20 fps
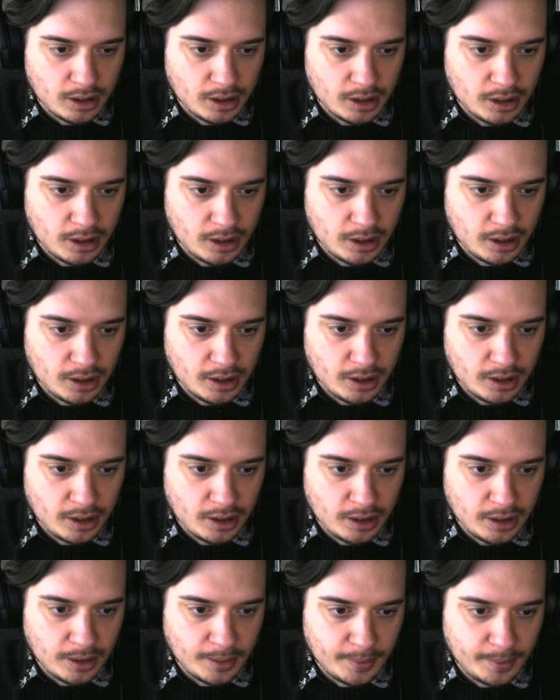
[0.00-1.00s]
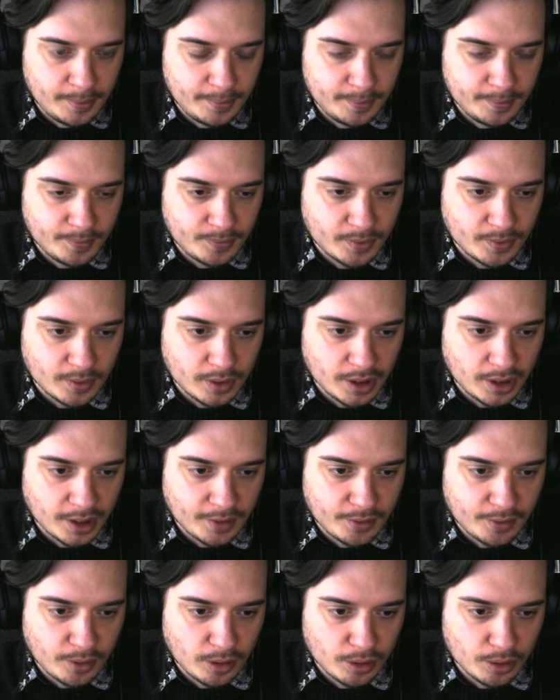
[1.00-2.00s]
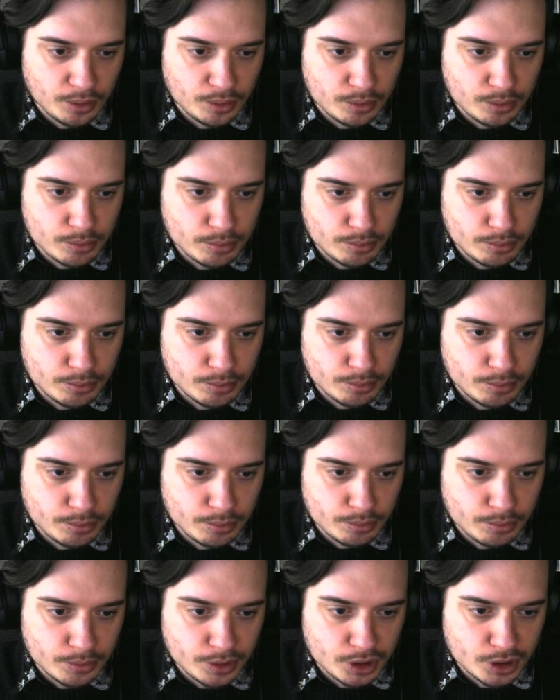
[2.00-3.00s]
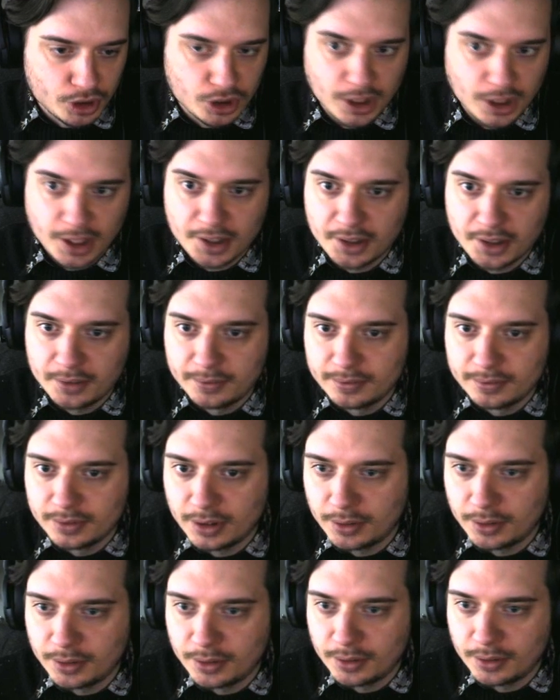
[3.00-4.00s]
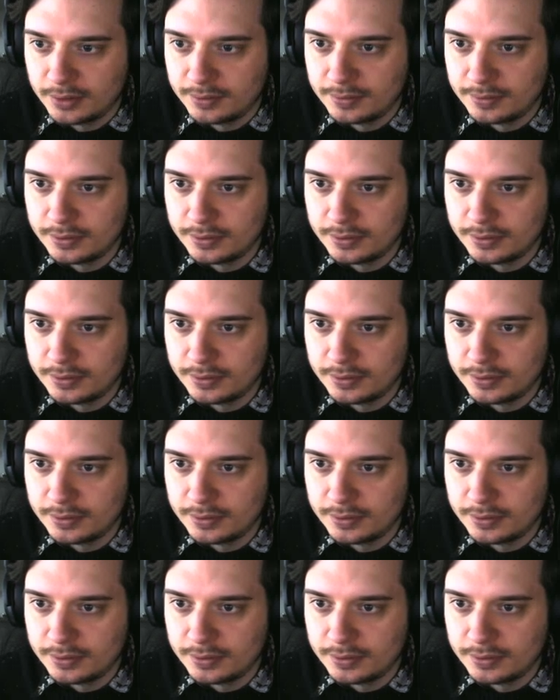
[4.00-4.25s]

like volume scatter. There we go.